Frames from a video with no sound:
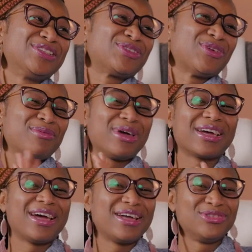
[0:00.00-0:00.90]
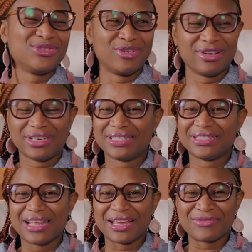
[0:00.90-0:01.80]
So Emeka
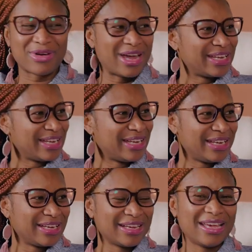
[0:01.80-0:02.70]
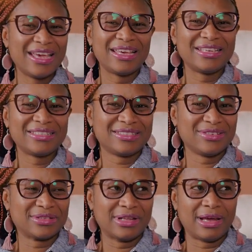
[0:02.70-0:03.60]
enjoys like writing is
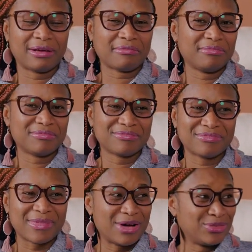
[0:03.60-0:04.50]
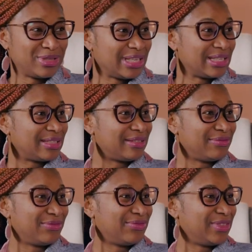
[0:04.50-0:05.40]
just like, I would say, is
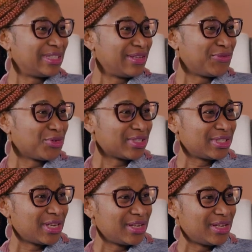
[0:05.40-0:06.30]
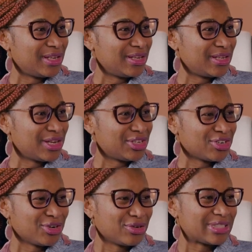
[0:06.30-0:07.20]
it first
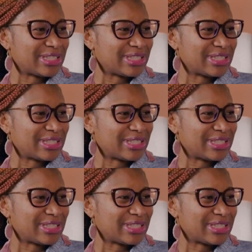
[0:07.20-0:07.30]
nature or